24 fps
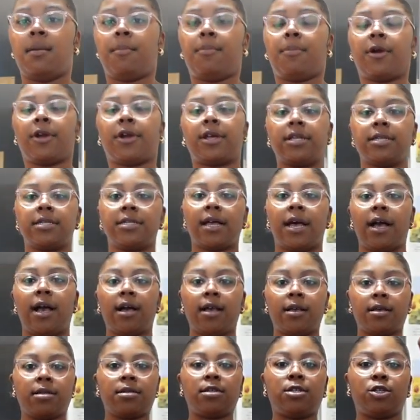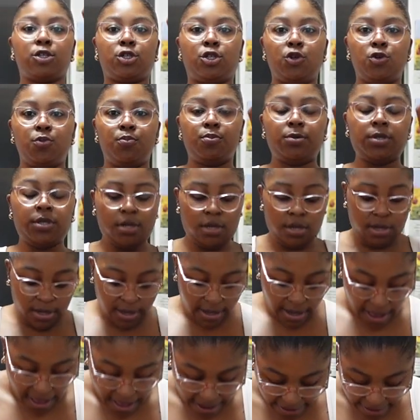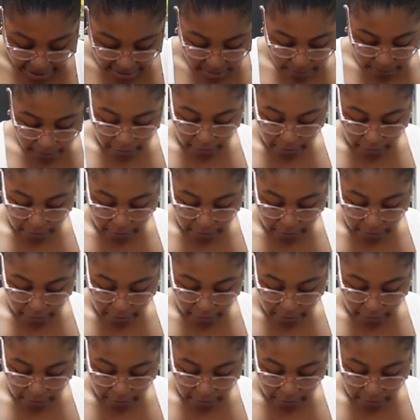Birkenstocks dupes. Got them